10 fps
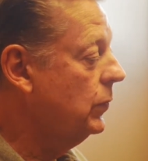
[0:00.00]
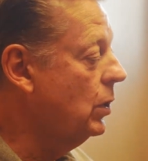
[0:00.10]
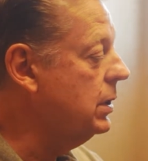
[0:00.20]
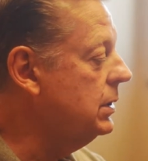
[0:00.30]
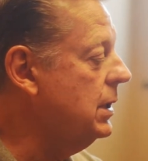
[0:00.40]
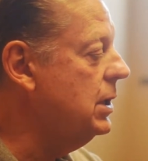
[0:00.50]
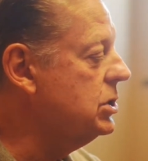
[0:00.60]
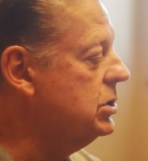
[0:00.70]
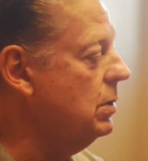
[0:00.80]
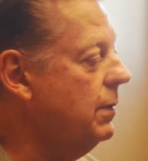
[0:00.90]
Look at the
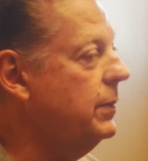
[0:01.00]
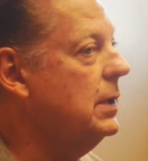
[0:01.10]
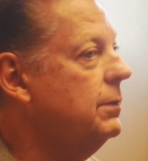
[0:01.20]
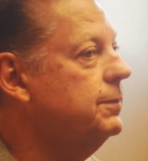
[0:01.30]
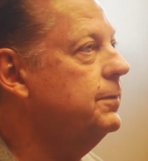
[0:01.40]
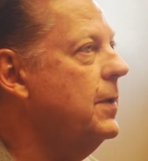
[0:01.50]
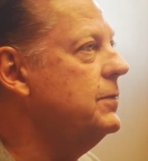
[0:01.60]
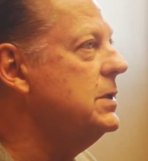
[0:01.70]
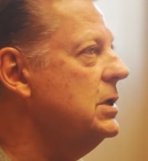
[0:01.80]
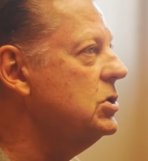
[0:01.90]
issue of,
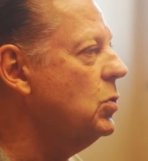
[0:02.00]
15,